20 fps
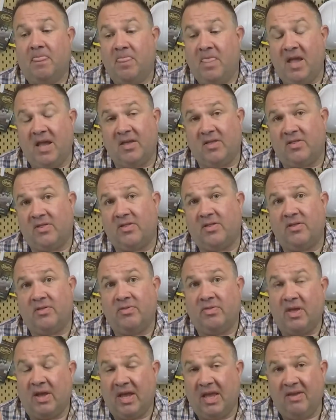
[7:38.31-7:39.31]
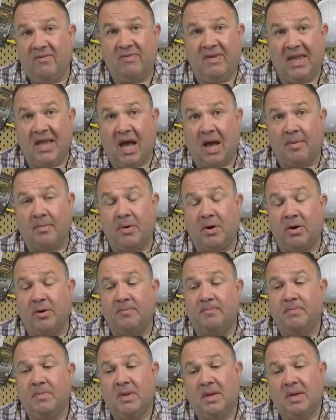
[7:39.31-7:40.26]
The EV Hummer,